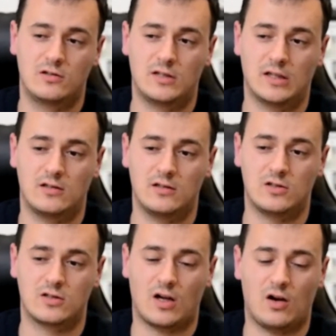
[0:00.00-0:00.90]
that
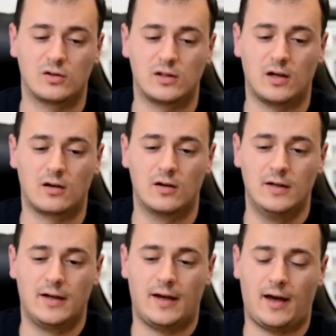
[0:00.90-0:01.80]
it's out there
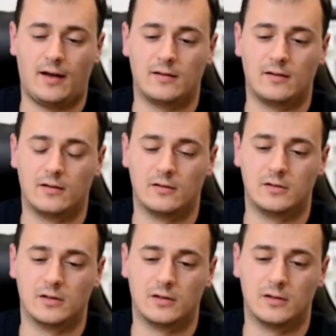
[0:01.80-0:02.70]
and that
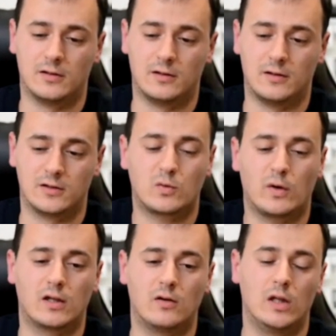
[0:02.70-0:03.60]
uh, it's
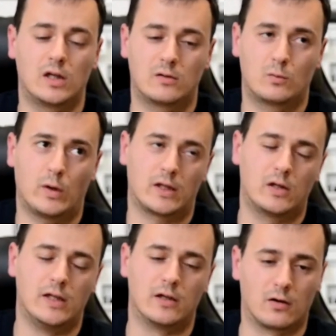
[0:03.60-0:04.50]
quite cl- quite
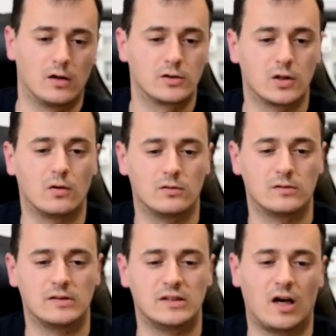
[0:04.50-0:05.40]
clear now so
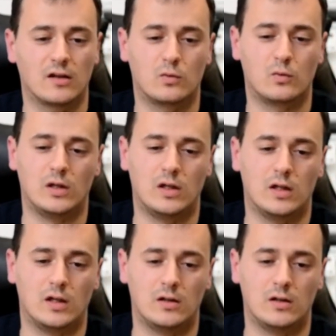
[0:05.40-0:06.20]
not on, really.